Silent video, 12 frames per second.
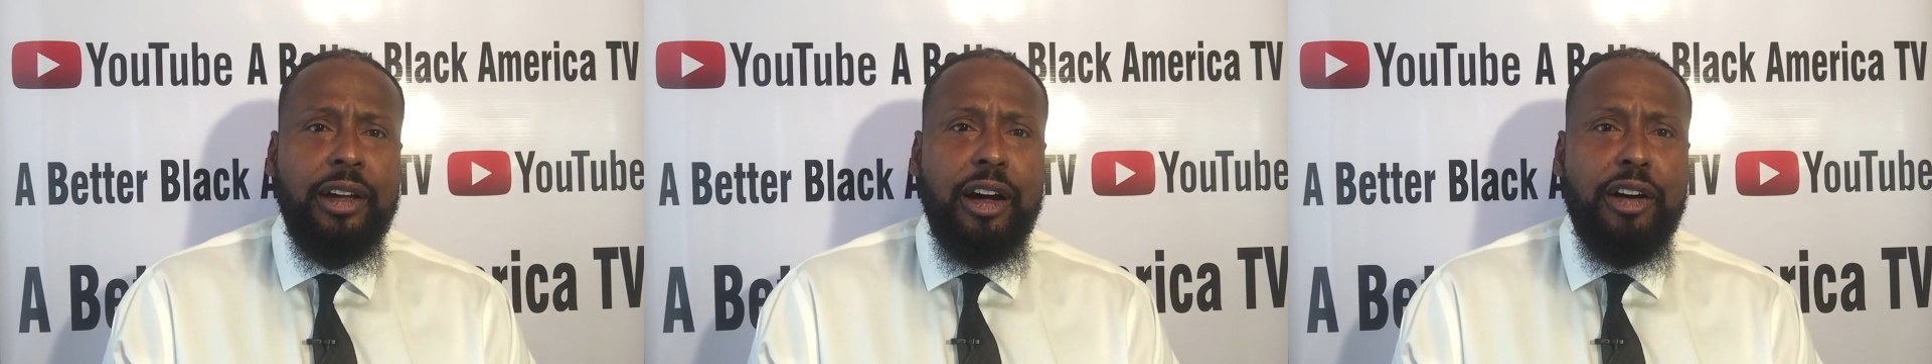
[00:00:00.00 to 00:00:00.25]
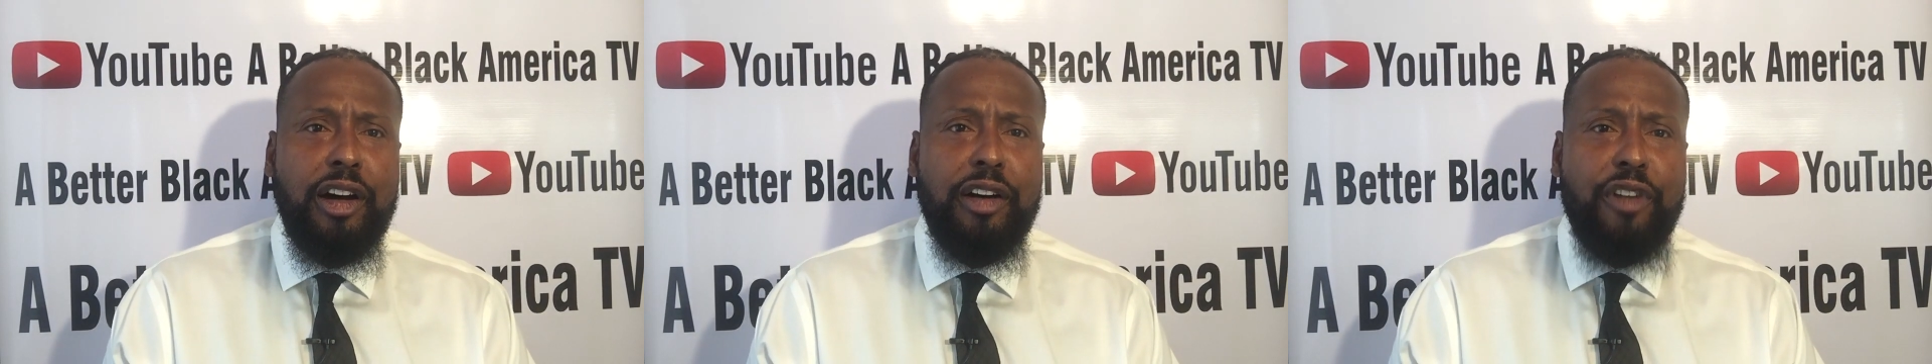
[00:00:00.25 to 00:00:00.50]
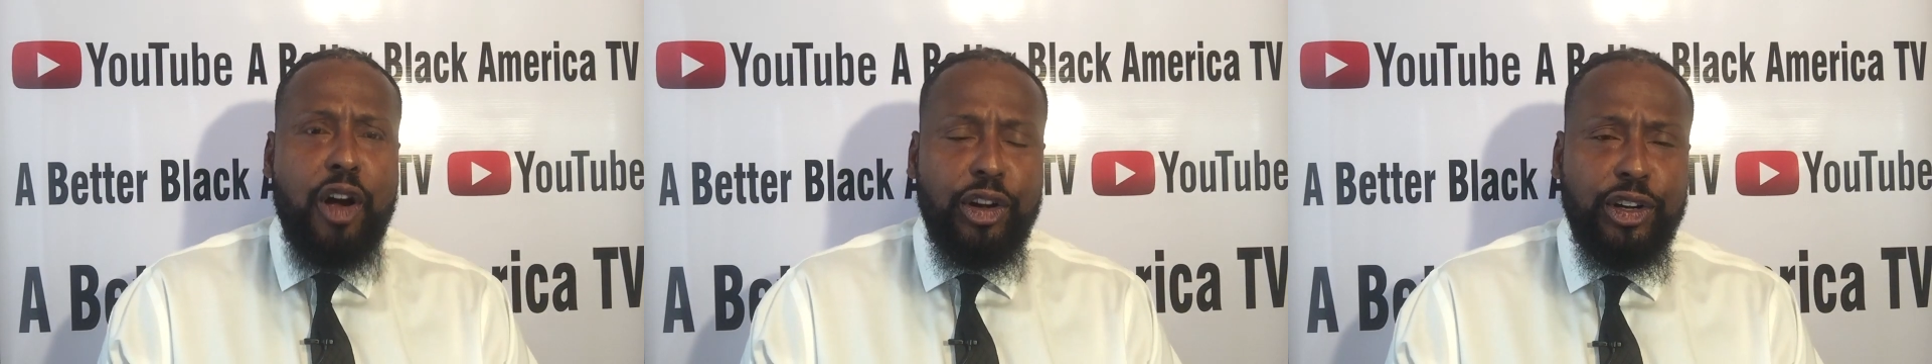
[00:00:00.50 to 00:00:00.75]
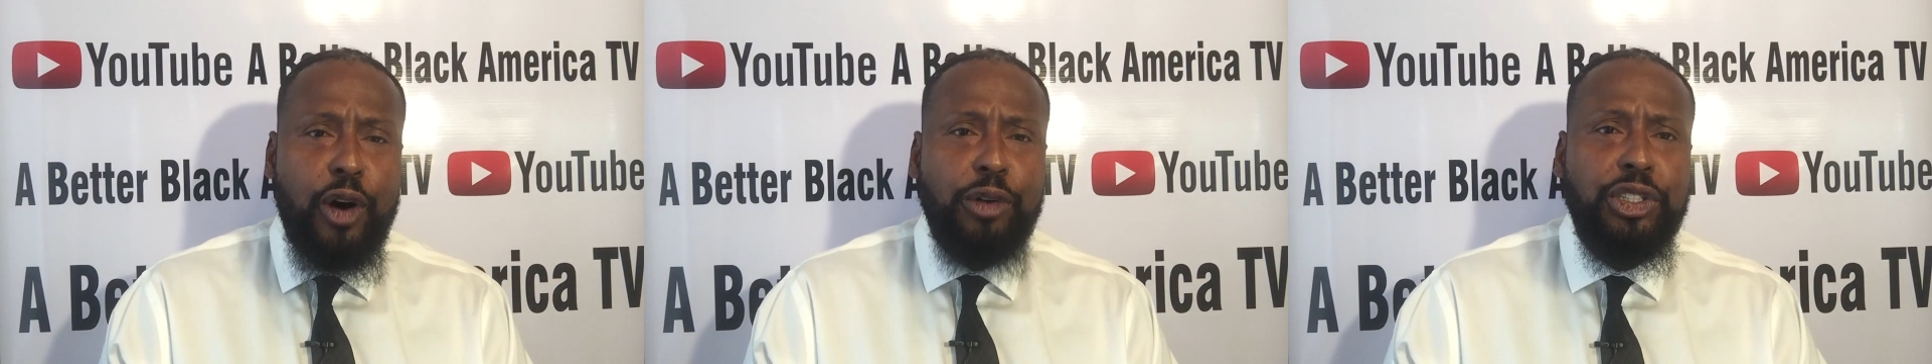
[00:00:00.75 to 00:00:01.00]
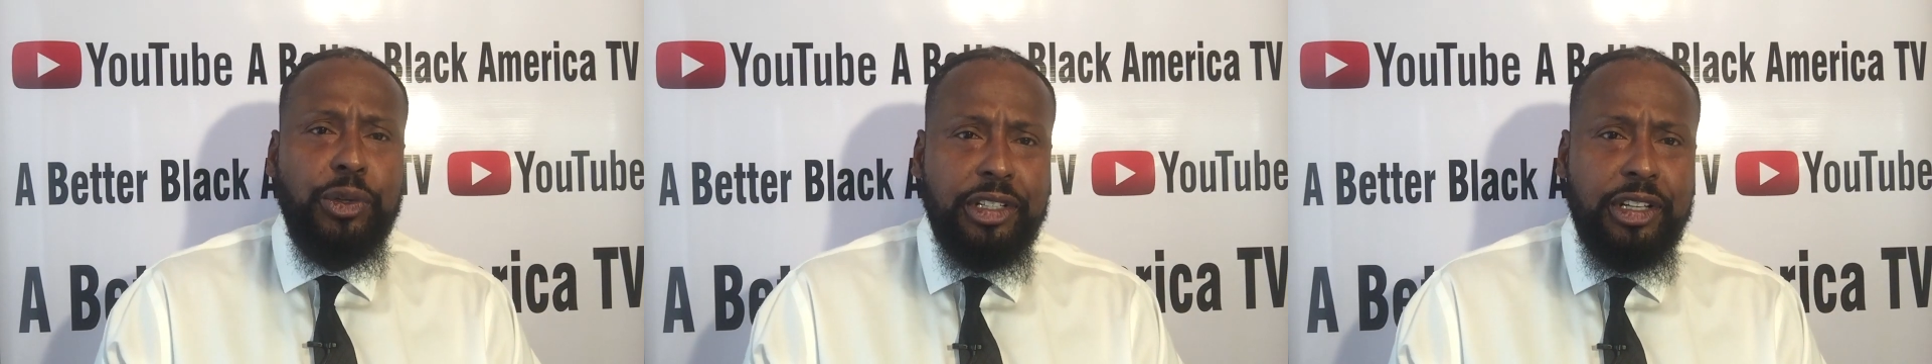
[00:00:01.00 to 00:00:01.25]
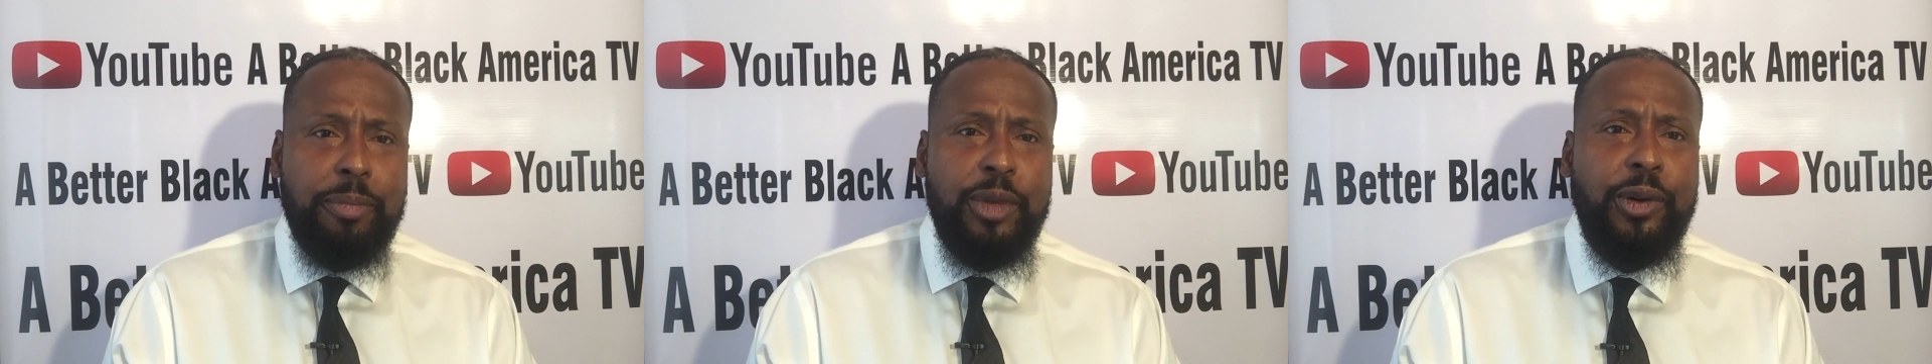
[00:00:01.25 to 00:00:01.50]
of our culture and
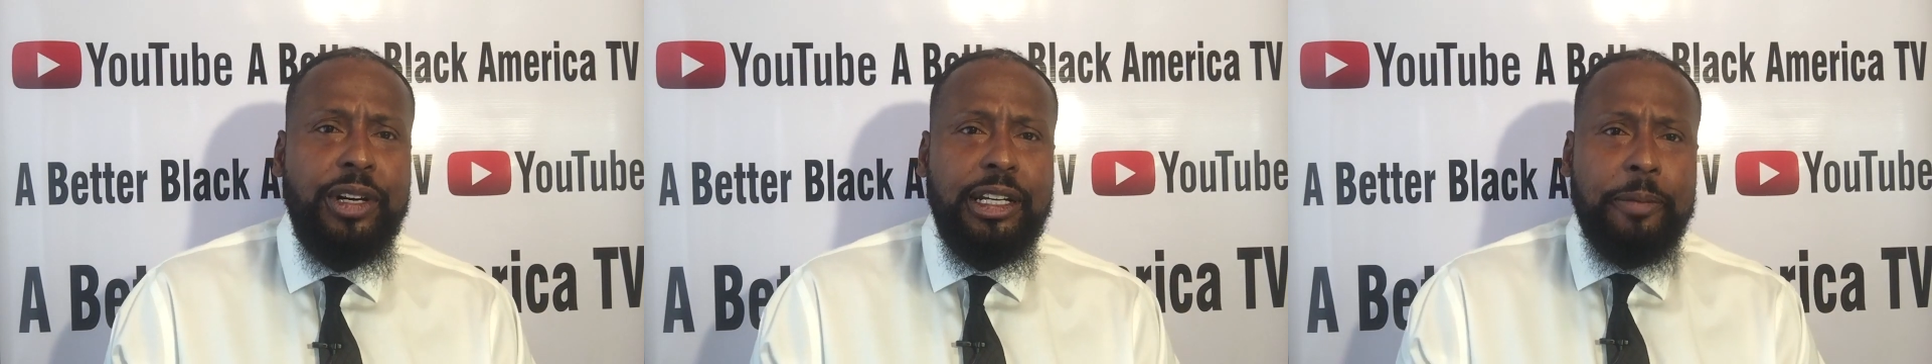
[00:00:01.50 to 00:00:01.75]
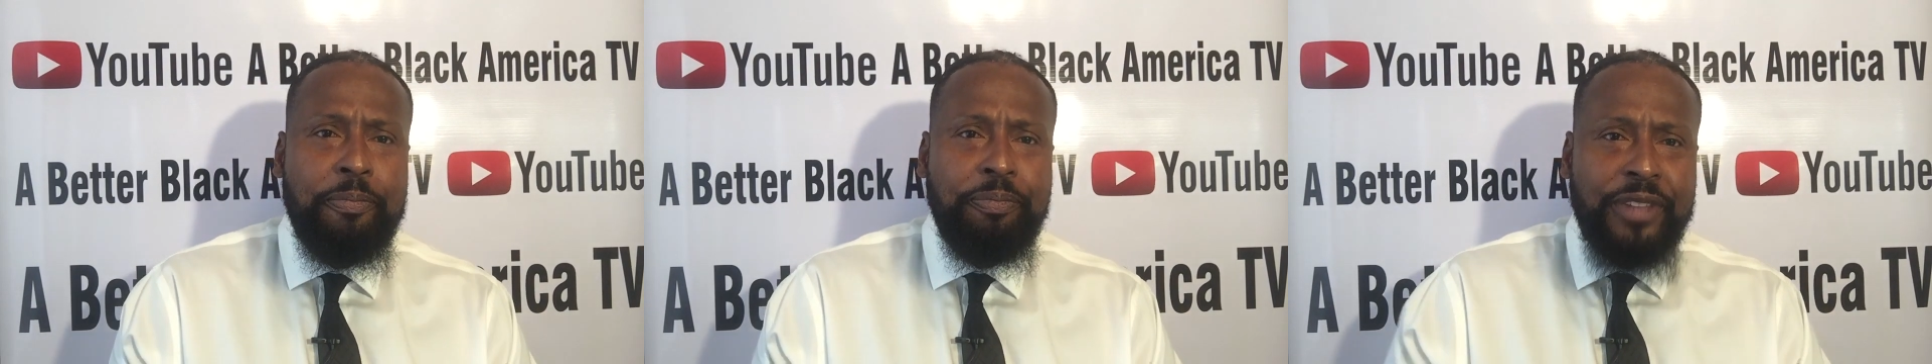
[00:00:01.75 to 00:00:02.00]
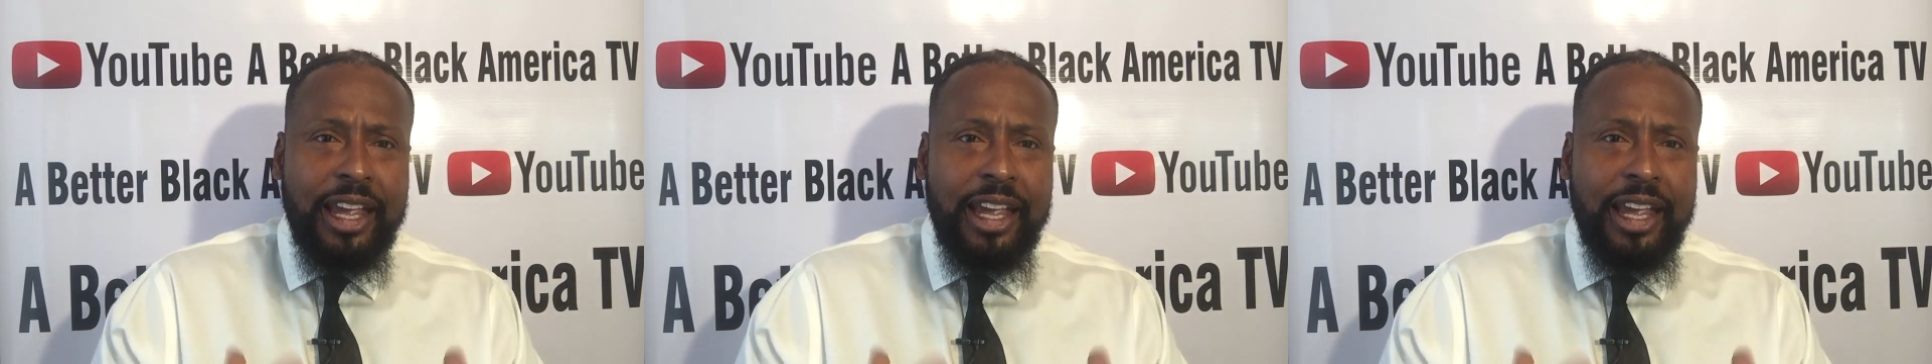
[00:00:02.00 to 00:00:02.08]
community